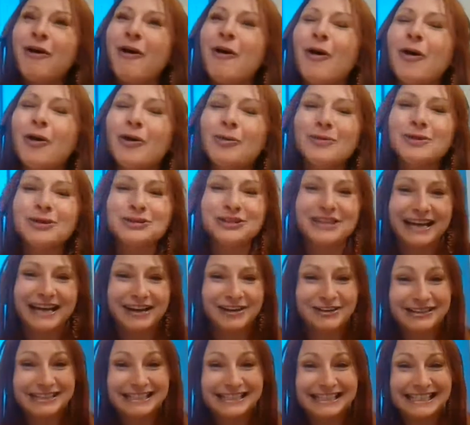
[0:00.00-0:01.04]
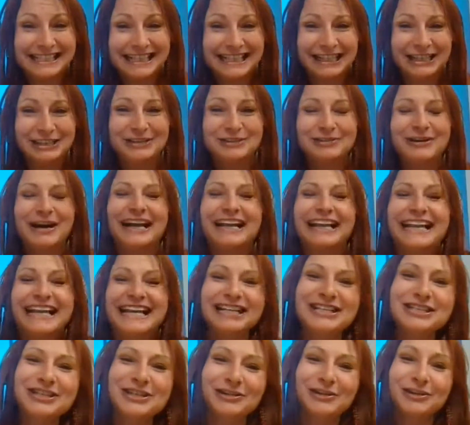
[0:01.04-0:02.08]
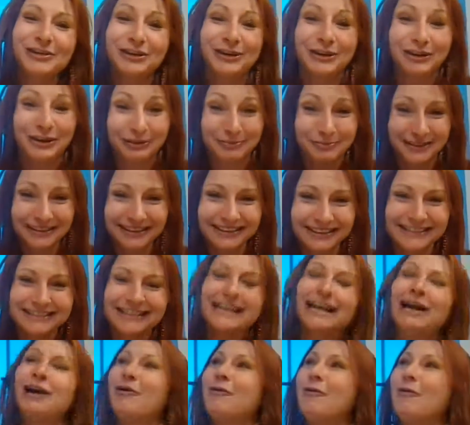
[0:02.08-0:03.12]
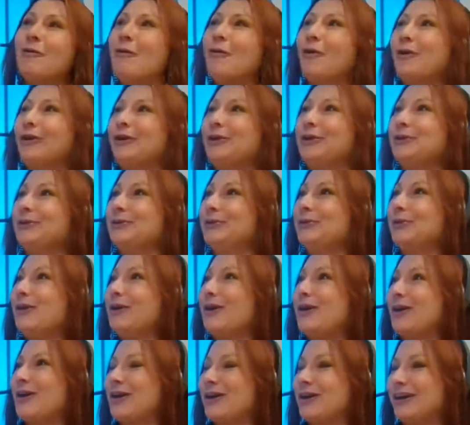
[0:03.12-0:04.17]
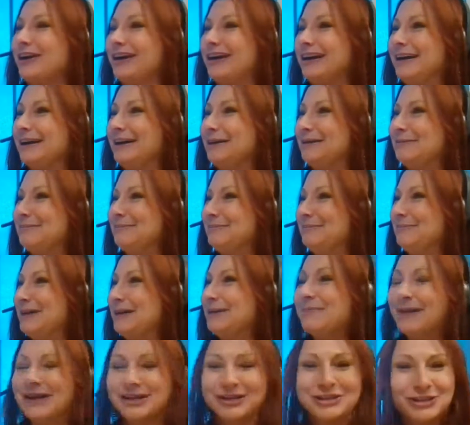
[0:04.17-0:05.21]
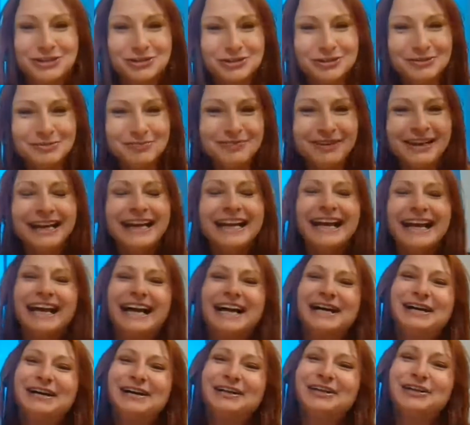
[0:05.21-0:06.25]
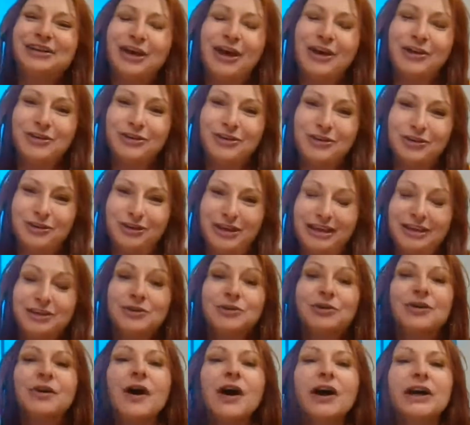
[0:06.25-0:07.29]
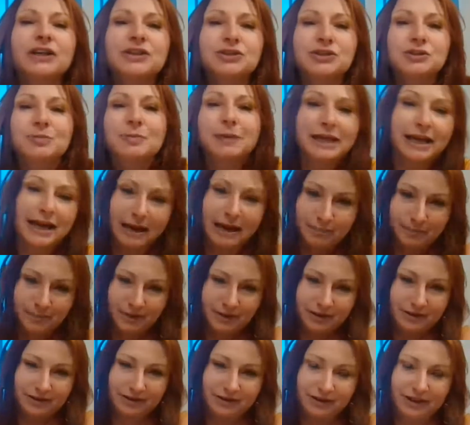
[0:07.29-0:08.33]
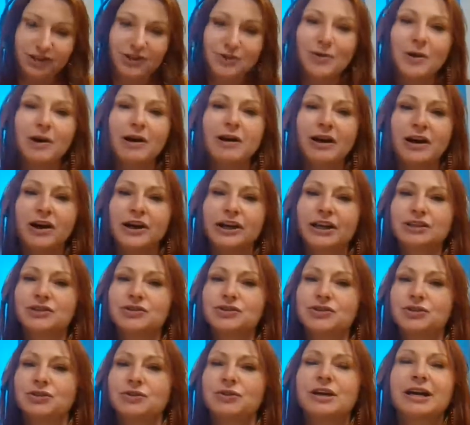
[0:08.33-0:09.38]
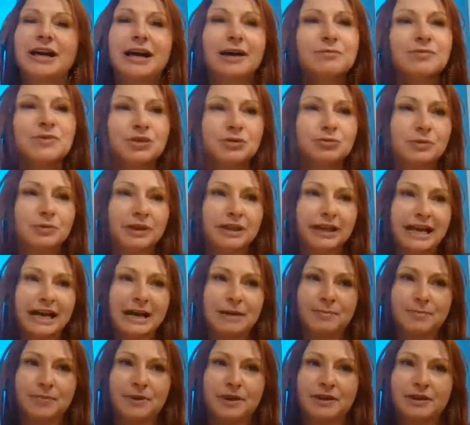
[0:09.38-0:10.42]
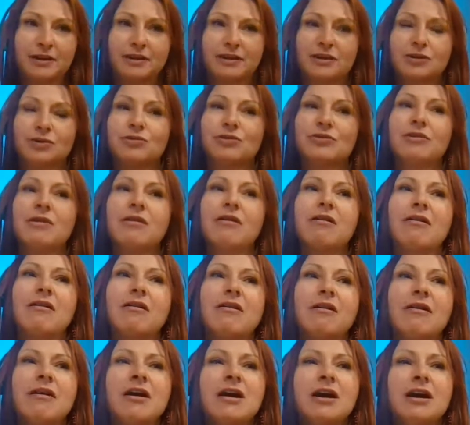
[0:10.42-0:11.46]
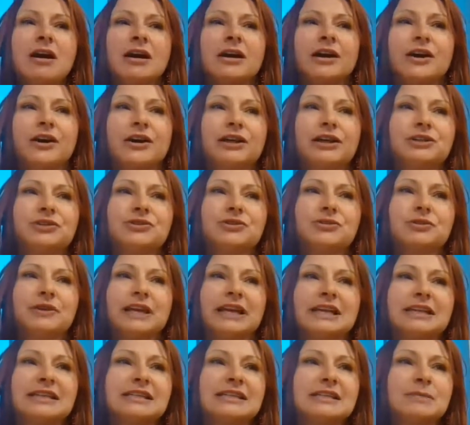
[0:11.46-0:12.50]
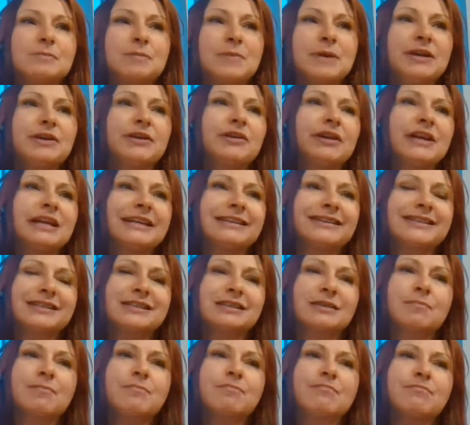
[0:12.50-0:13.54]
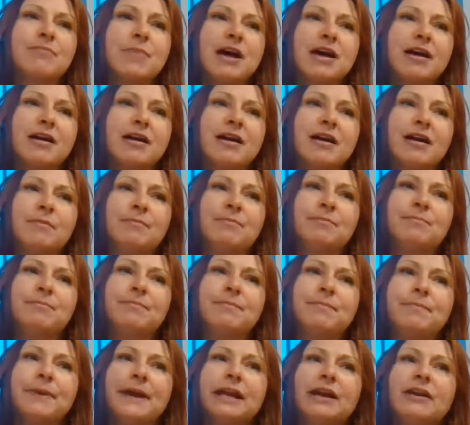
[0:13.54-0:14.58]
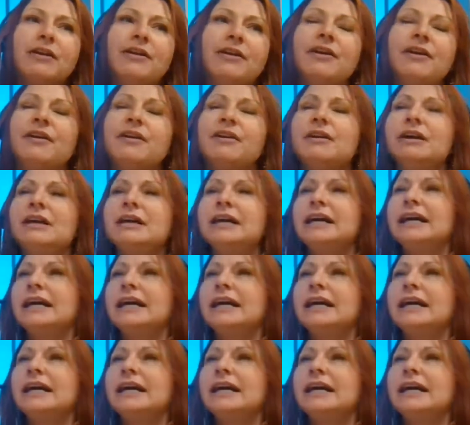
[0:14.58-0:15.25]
almost guarantee you, unless you're a hermit or you are a mushroom, you're going to be happier. You are going to come to work happier. You are going to experience a better